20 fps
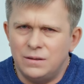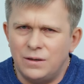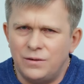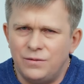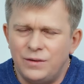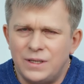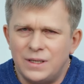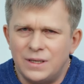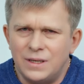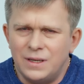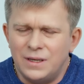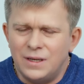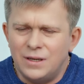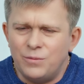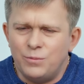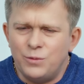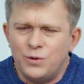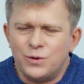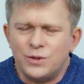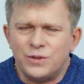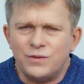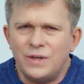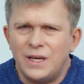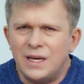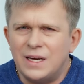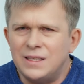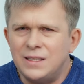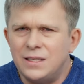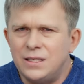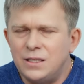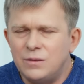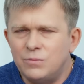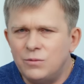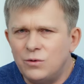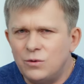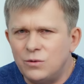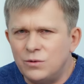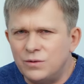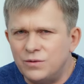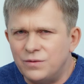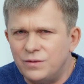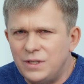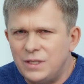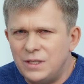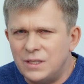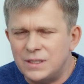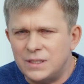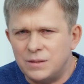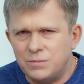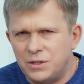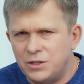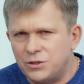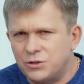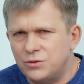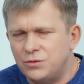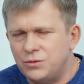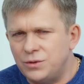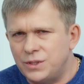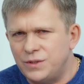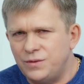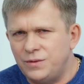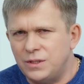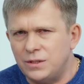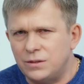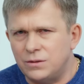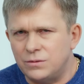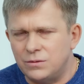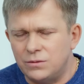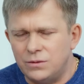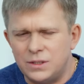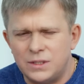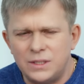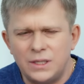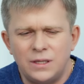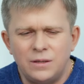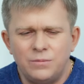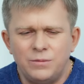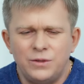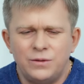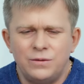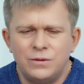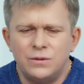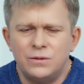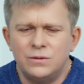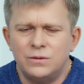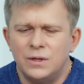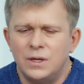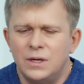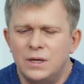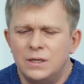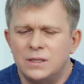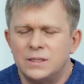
After all, dead ones cannot go beyond the great sphere, I mean our universe.